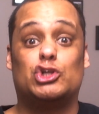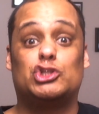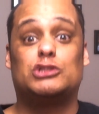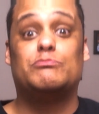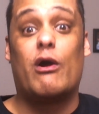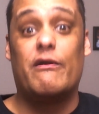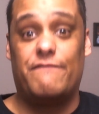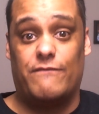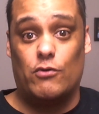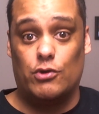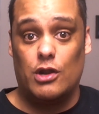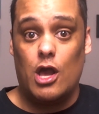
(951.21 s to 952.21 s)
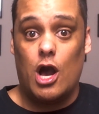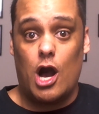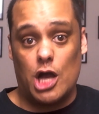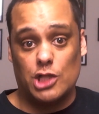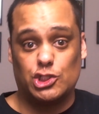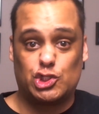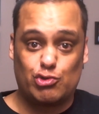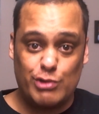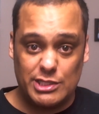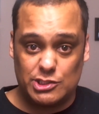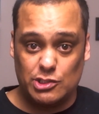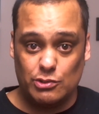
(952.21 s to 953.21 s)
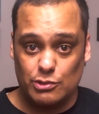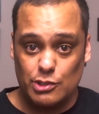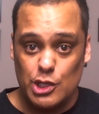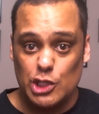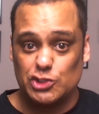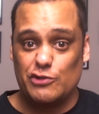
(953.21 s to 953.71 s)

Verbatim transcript: your smartphone on the screen too.